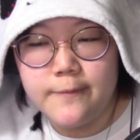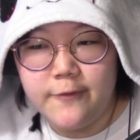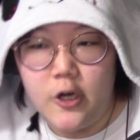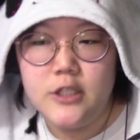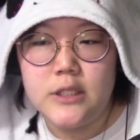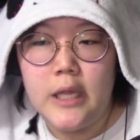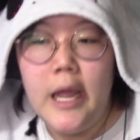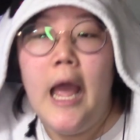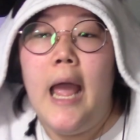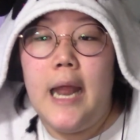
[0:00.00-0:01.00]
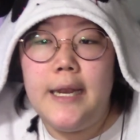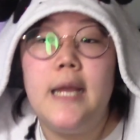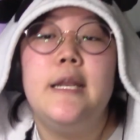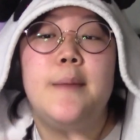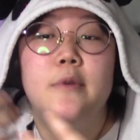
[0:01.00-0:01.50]
first, and
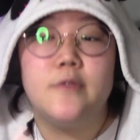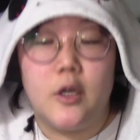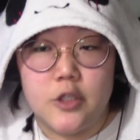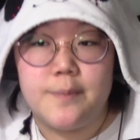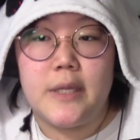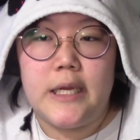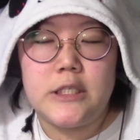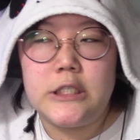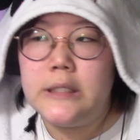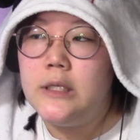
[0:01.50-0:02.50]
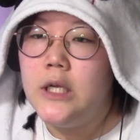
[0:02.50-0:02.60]
then they moved on to Bleach